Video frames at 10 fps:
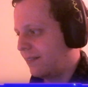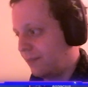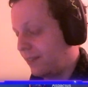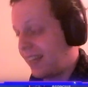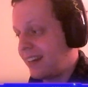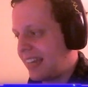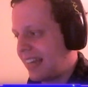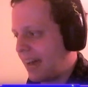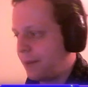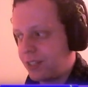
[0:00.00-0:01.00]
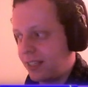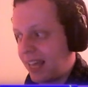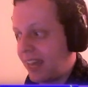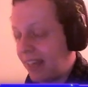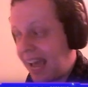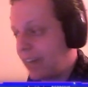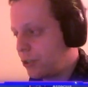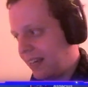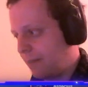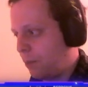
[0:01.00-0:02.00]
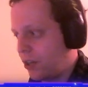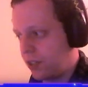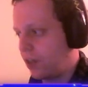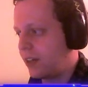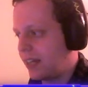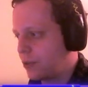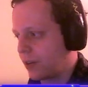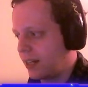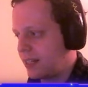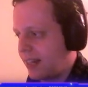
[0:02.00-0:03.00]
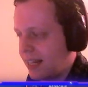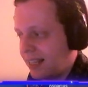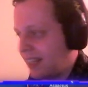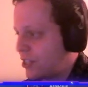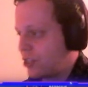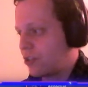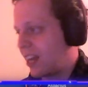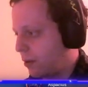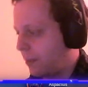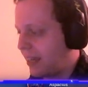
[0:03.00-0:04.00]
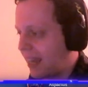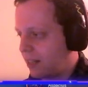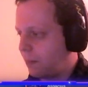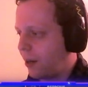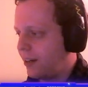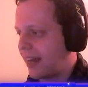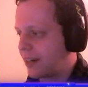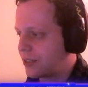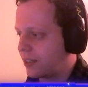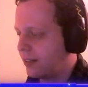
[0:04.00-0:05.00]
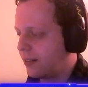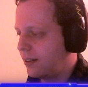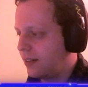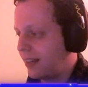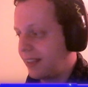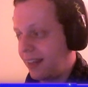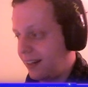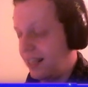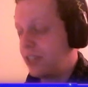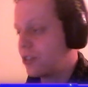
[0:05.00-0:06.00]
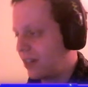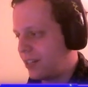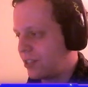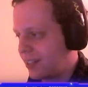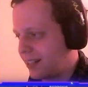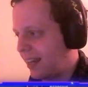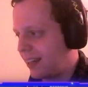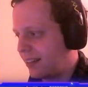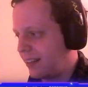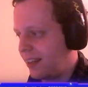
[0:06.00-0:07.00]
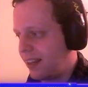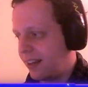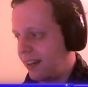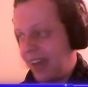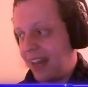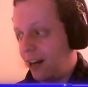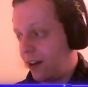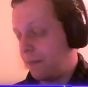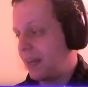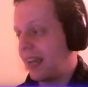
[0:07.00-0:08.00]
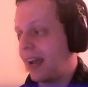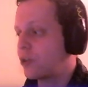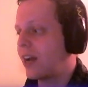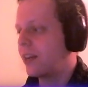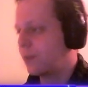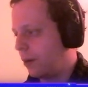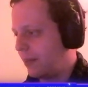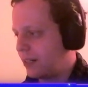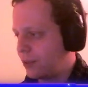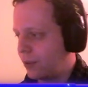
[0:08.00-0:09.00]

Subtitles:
they take damage. Their actual hit points don't decrease, and then they just transform again as a bonus action. They are literally just like the, hey, look at me, I transform into